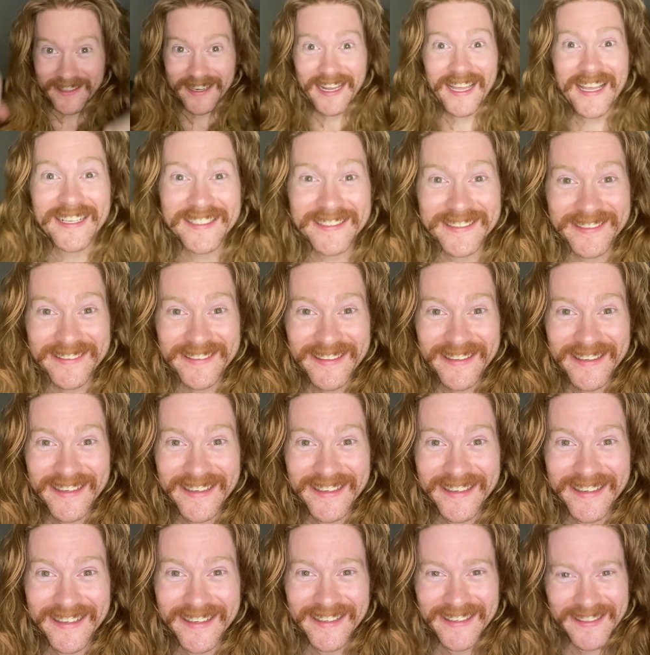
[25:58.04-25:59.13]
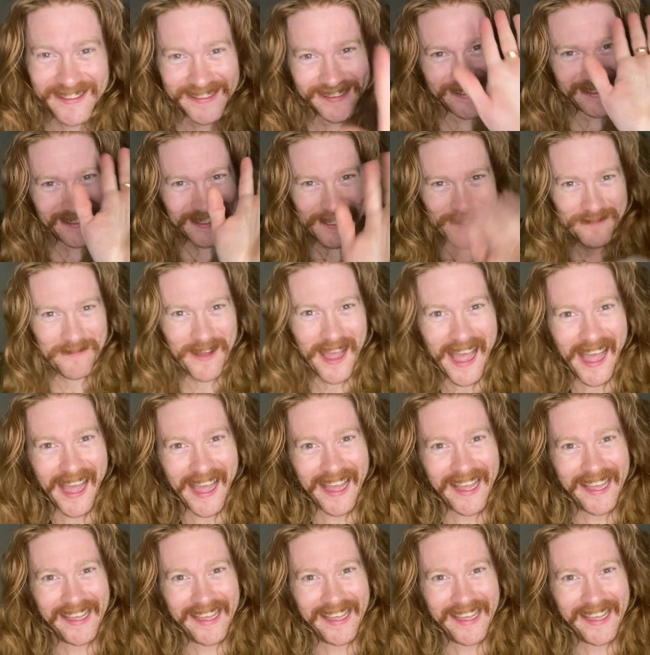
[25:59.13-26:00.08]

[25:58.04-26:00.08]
the next one. Bye.